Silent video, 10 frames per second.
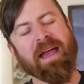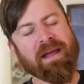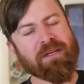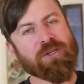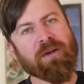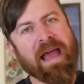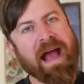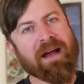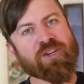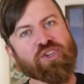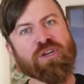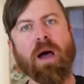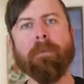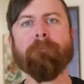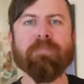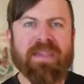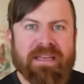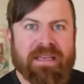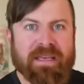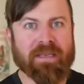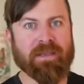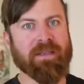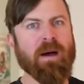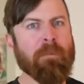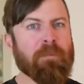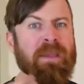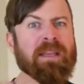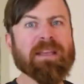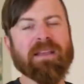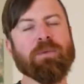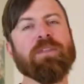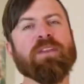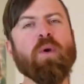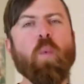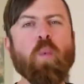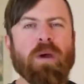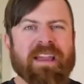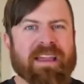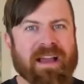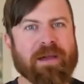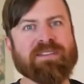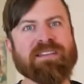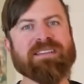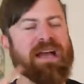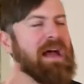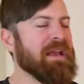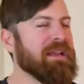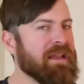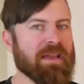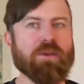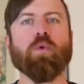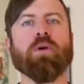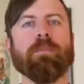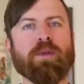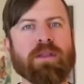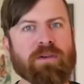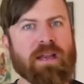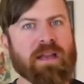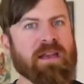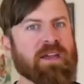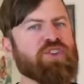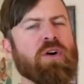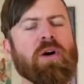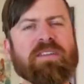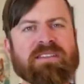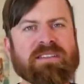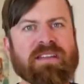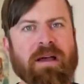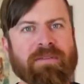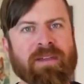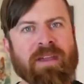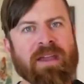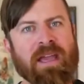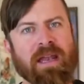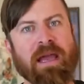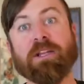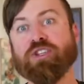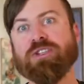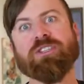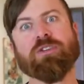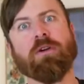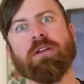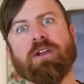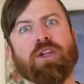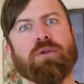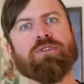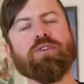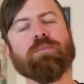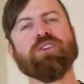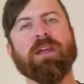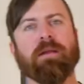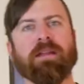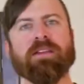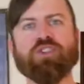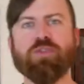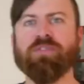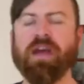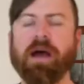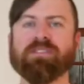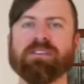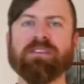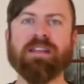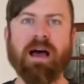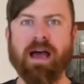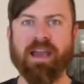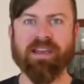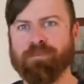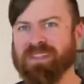And I took action immediately. Immediately, within a week, I was in Thailand, horrible internet connection, all this stuff. And I actually started a YouTube channel in 2009.